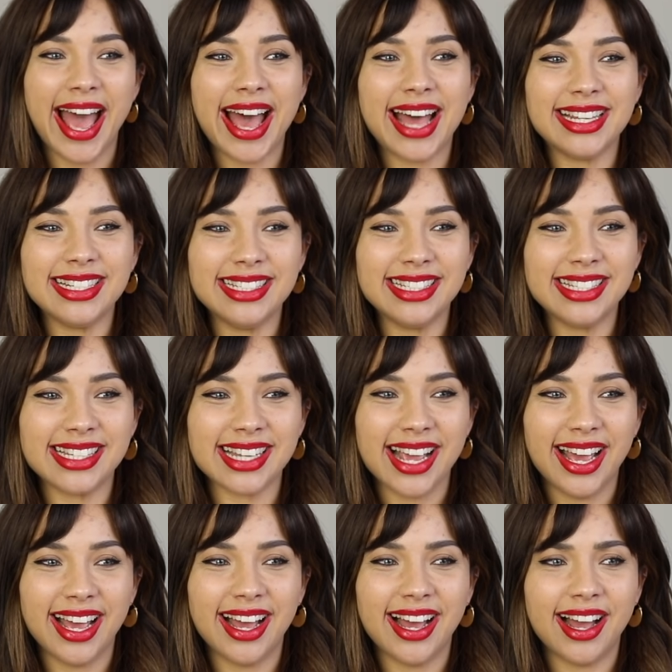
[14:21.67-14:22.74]
And
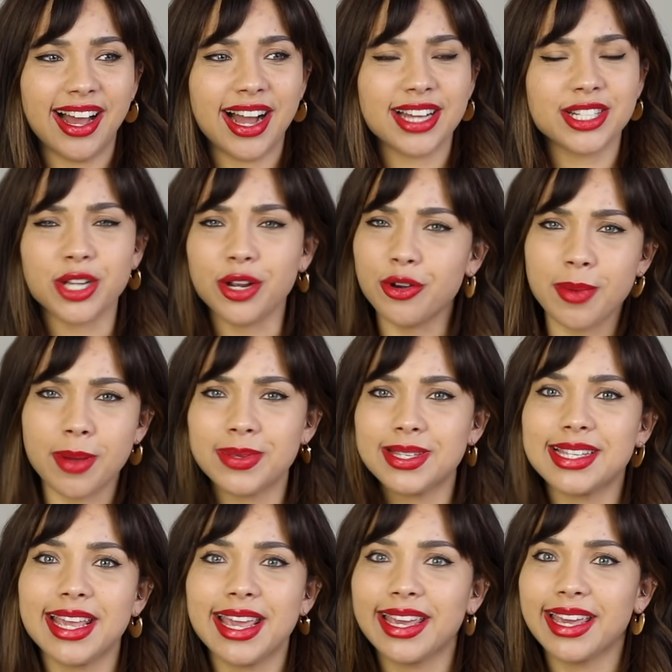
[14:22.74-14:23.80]
I don't remember
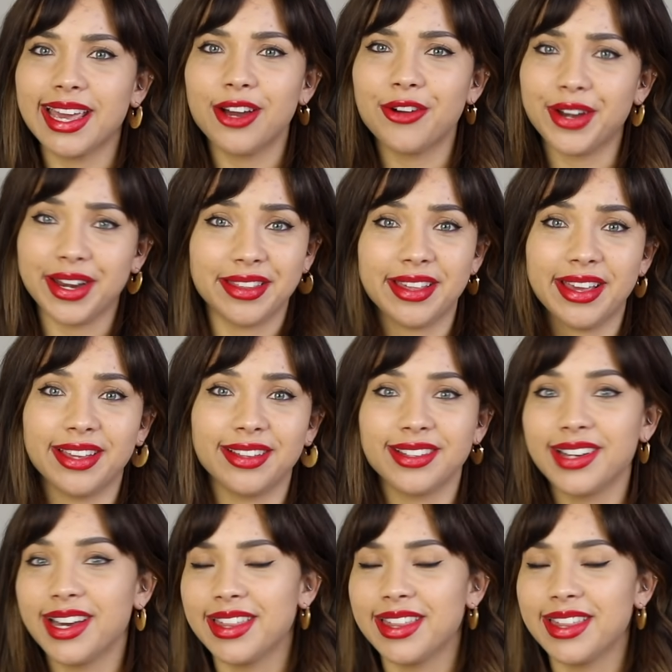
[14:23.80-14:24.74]
seeing it or anything.